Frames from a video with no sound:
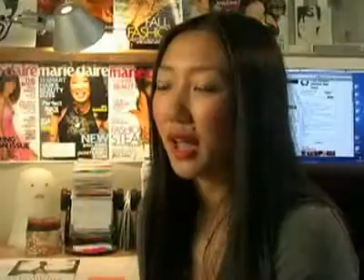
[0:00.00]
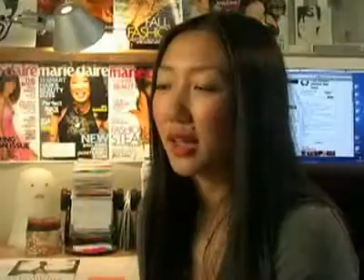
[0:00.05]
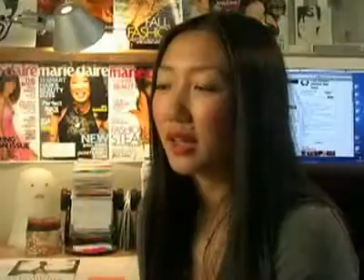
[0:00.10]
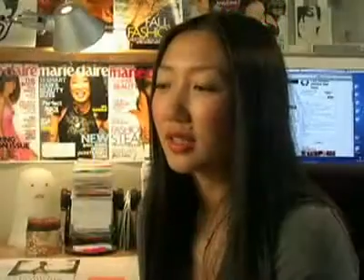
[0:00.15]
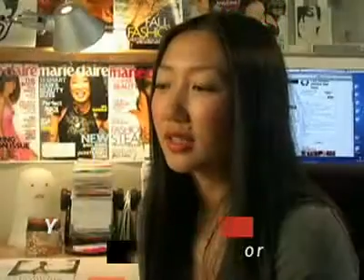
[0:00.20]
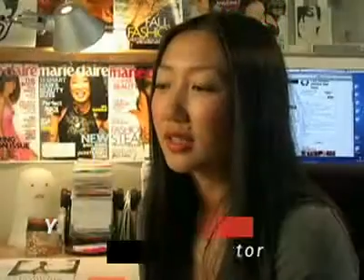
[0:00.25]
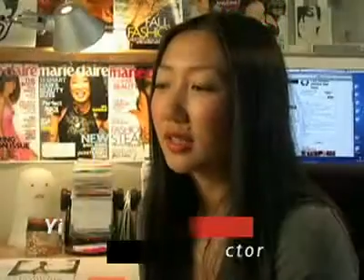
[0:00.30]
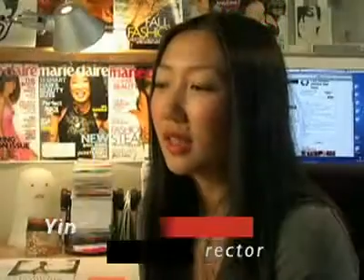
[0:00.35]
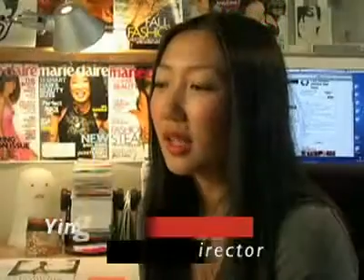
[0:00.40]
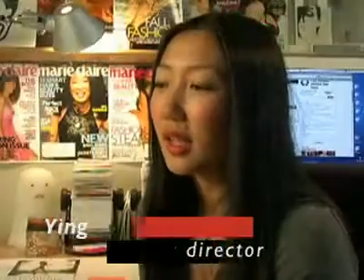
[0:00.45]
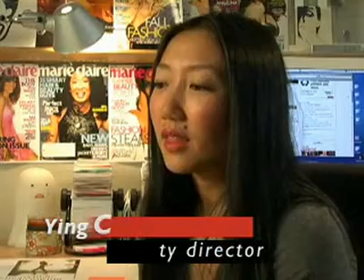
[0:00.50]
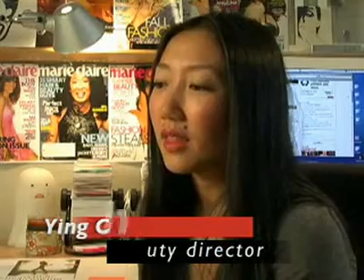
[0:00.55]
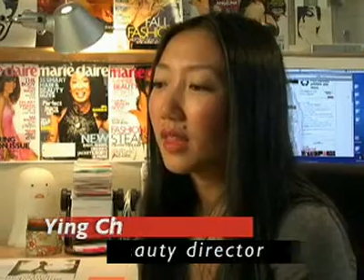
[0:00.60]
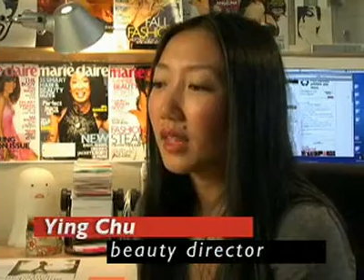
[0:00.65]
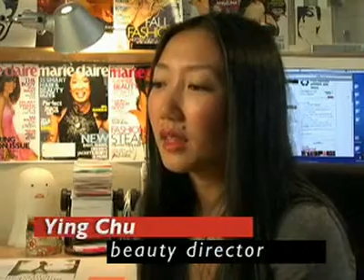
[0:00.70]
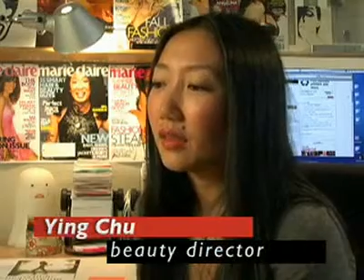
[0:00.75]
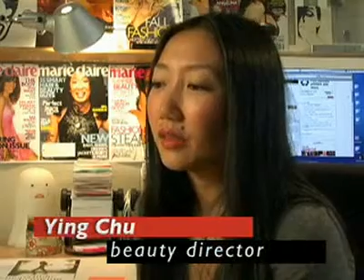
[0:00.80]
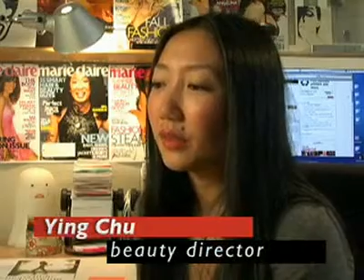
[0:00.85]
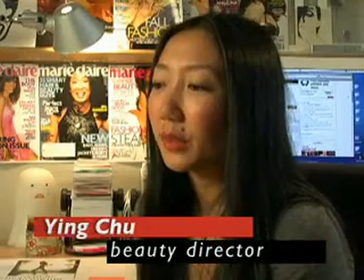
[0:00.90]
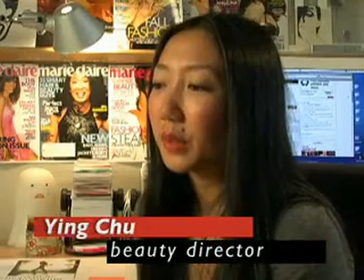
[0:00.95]
and the
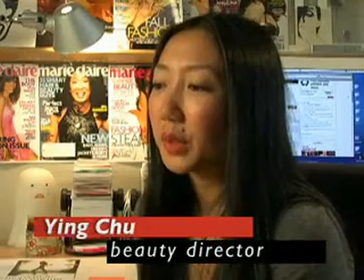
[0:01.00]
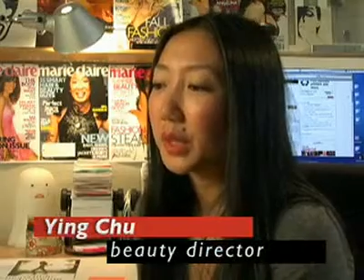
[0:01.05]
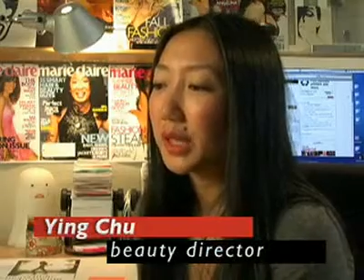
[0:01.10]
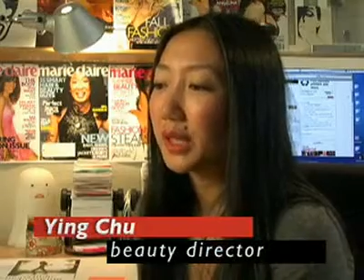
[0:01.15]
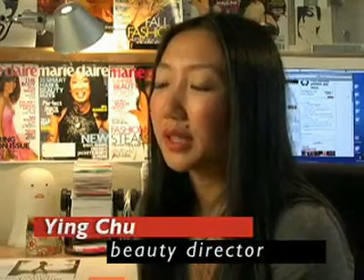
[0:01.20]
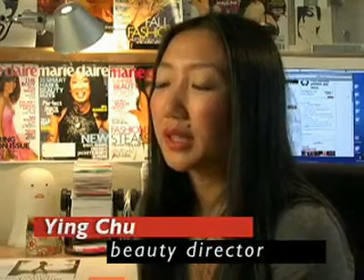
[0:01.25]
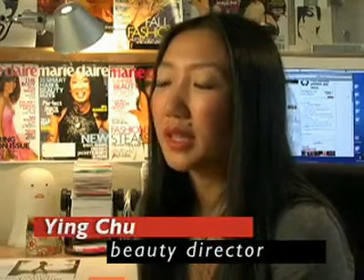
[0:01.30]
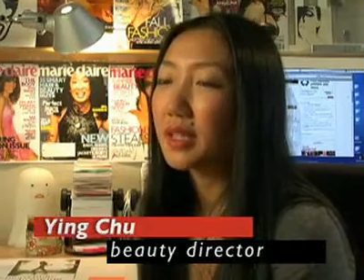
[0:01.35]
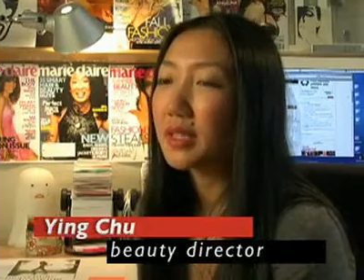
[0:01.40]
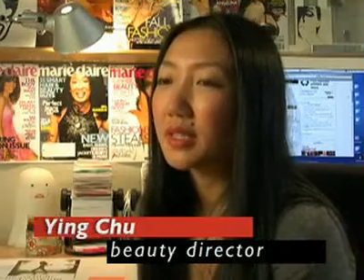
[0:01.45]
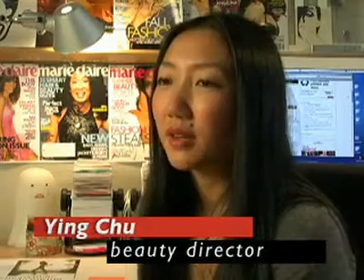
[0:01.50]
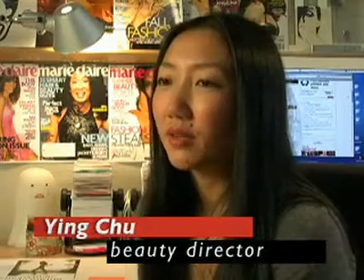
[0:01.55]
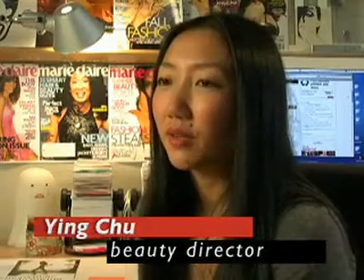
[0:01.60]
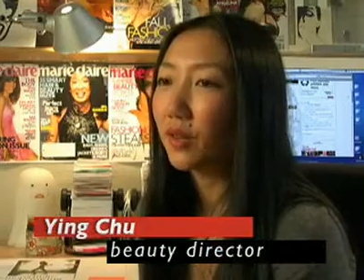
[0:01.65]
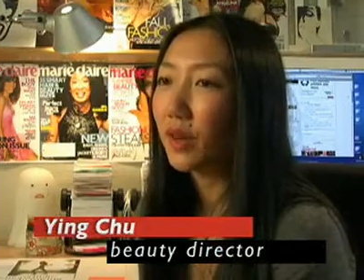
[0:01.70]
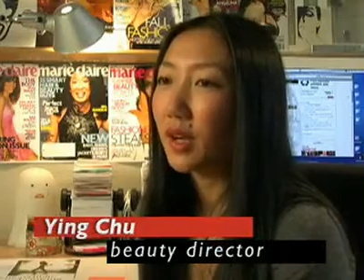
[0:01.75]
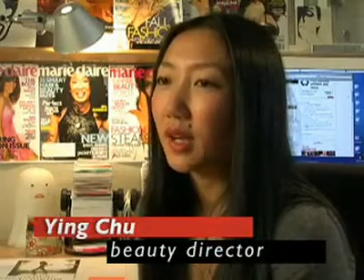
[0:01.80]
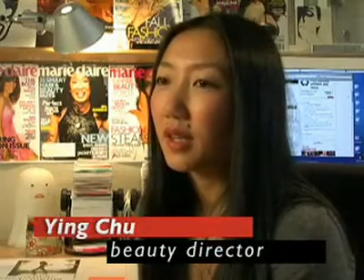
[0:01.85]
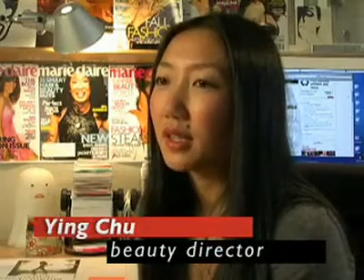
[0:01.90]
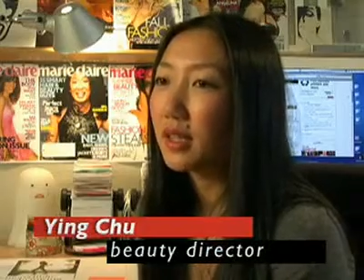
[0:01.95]
influences that
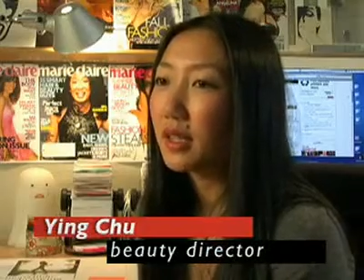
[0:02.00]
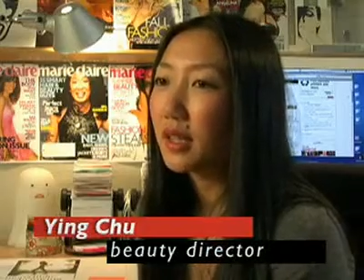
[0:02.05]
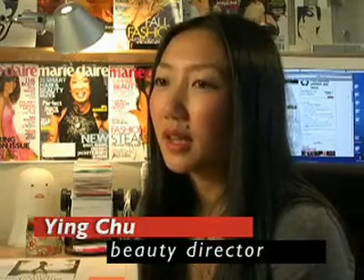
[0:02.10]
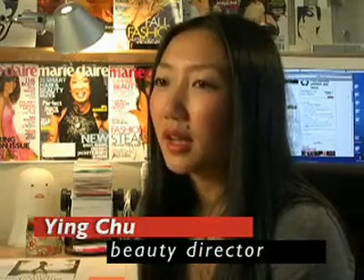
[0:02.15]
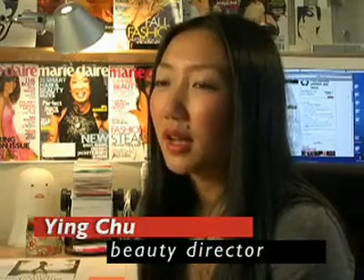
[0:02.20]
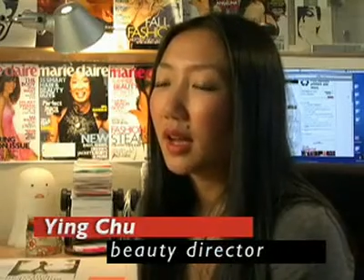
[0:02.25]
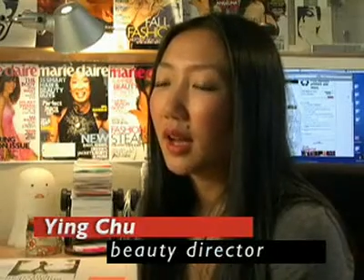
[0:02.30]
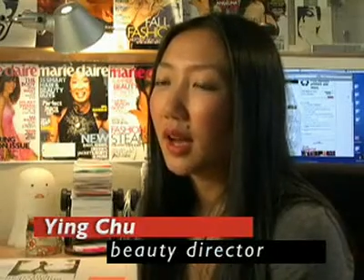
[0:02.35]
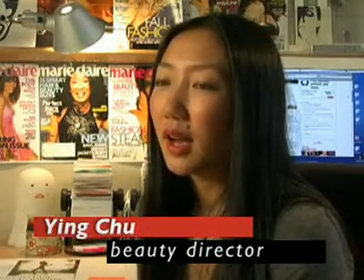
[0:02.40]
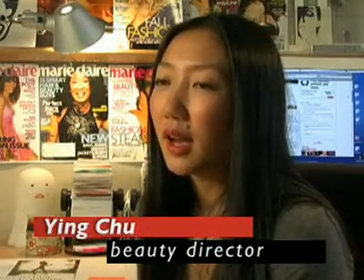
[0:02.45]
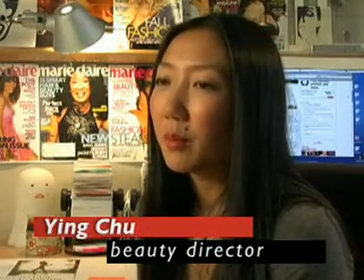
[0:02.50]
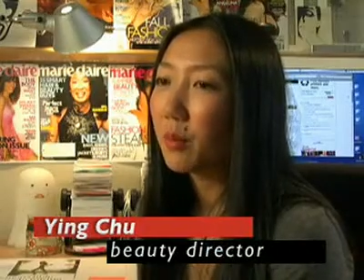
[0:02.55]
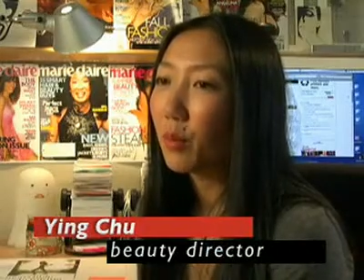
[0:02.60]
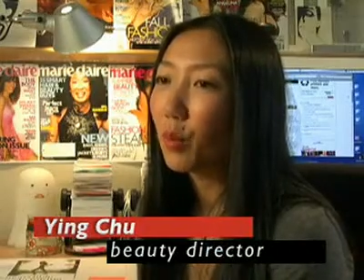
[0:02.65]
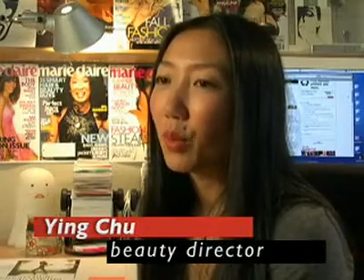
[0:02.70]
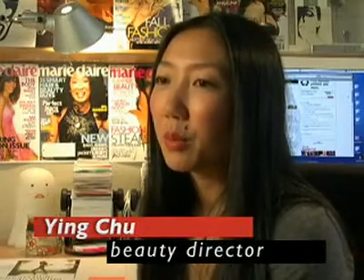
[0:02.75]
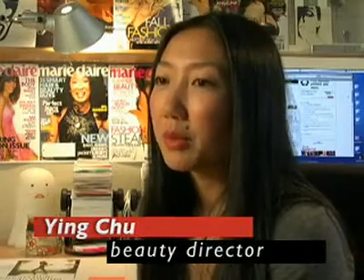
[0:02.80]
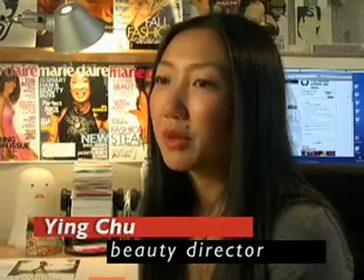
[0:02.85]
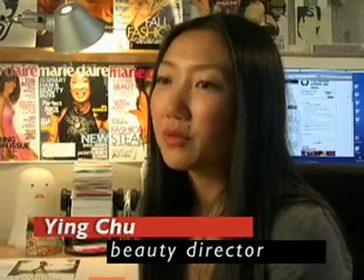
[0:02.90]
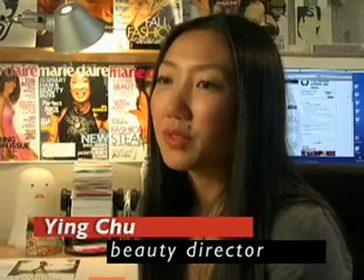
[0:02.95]
different um,
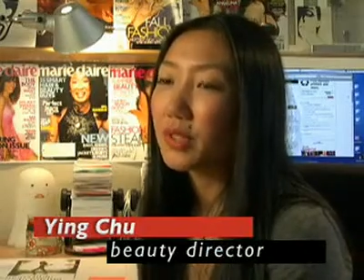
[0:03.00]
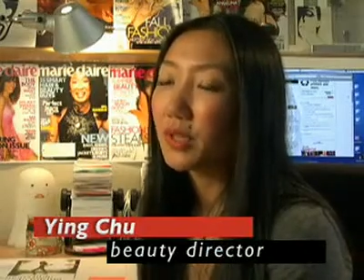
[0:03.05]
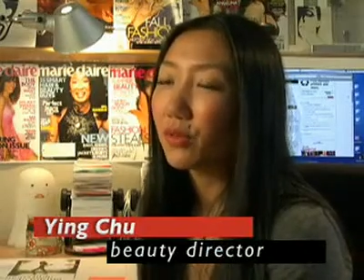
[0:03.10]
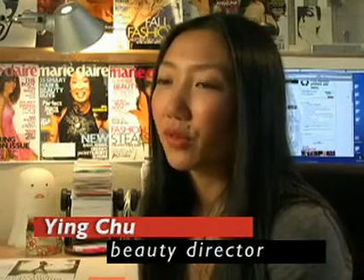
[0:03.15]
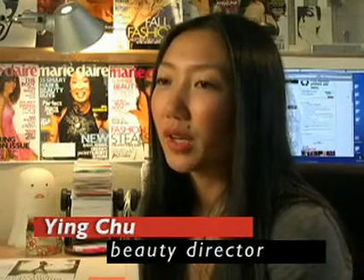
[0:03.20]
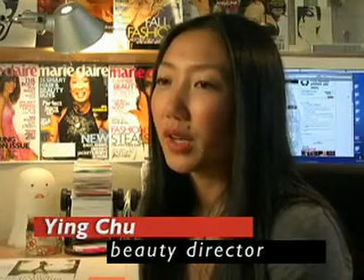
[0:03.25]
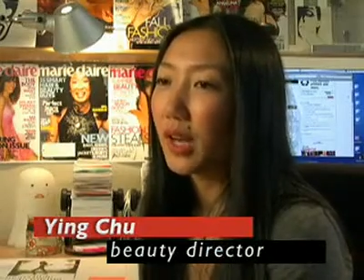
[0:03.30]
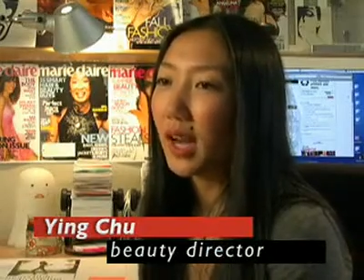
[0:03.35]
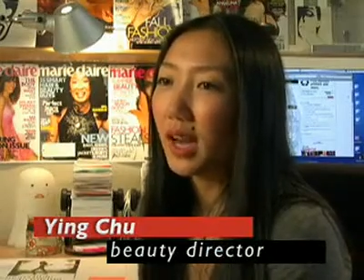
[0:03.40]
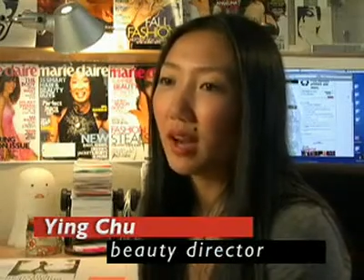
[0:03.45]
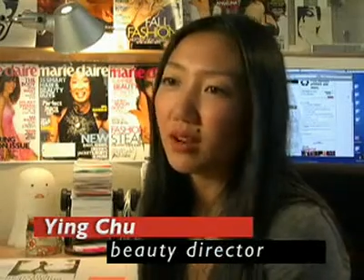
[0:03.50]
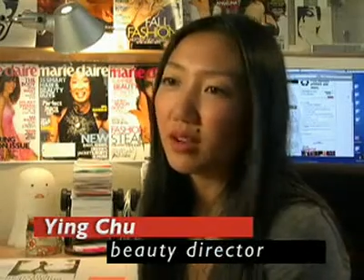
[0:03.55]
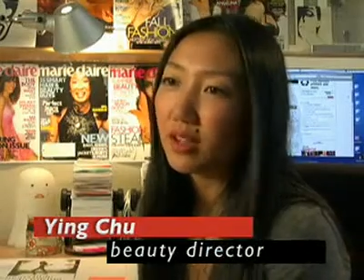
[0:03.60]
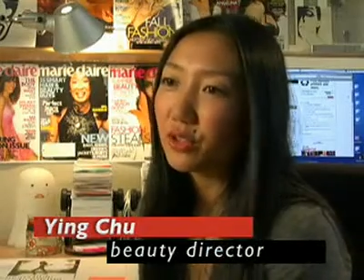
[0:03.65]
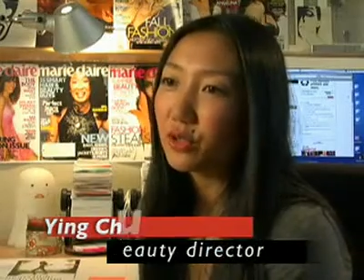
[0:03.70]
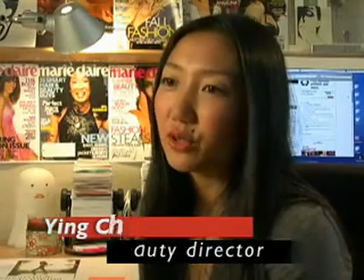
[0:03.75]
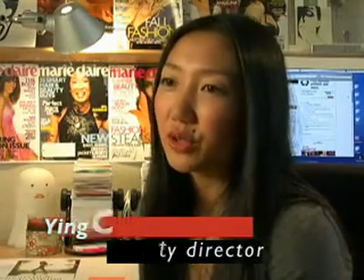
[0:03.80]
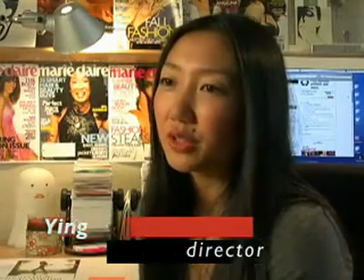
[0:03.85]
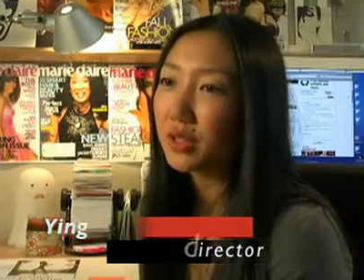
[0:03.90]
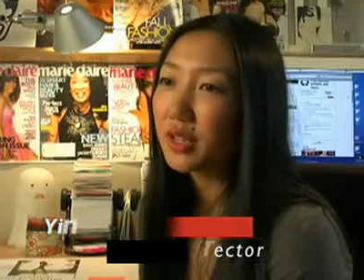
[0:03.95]
women of different
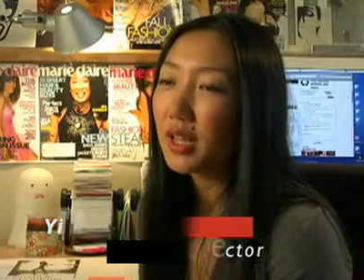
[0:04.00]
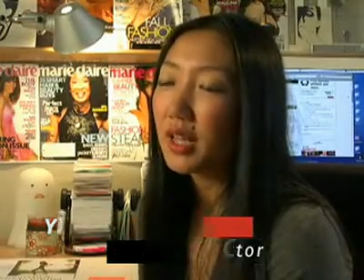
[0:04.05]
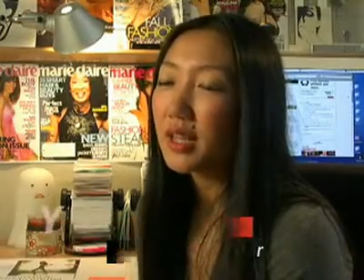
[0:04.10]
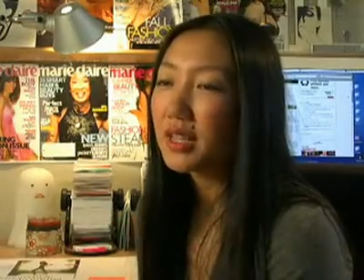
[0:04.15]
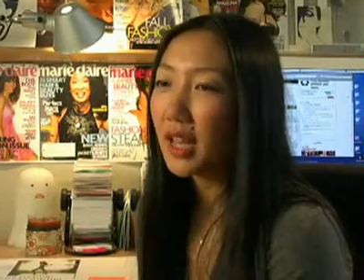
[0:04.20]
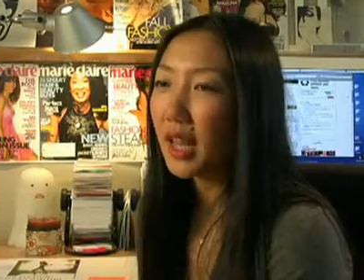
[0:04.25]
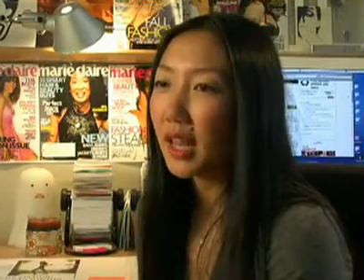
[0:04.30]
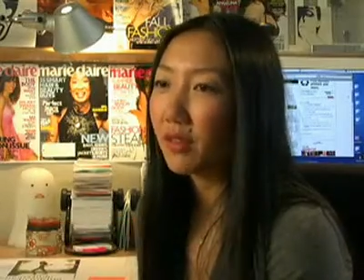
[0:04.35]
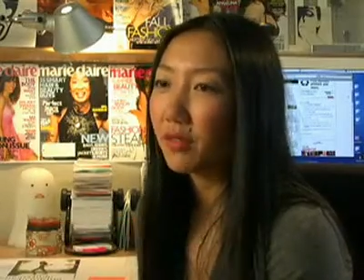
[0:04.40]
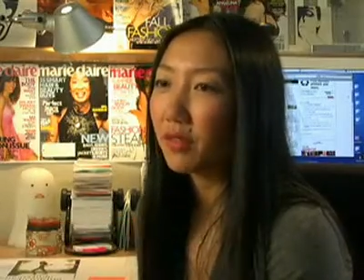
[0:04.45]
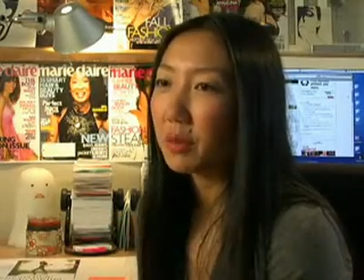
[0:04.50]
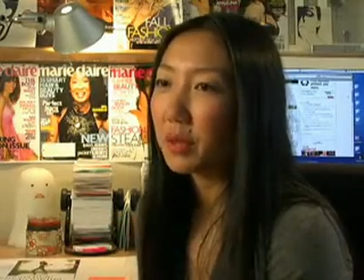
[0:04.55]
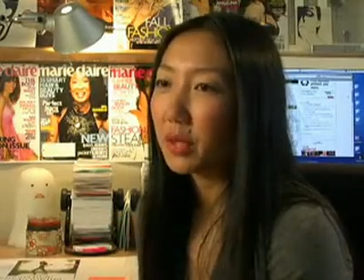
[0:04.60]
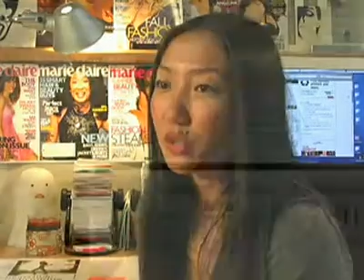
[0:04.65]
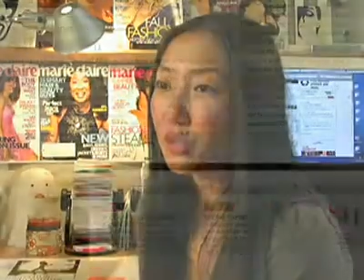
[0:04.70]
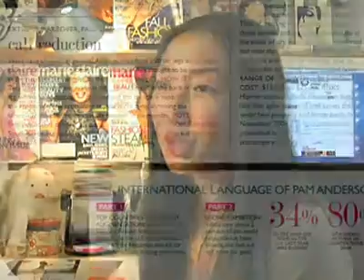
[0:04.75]
heritages take from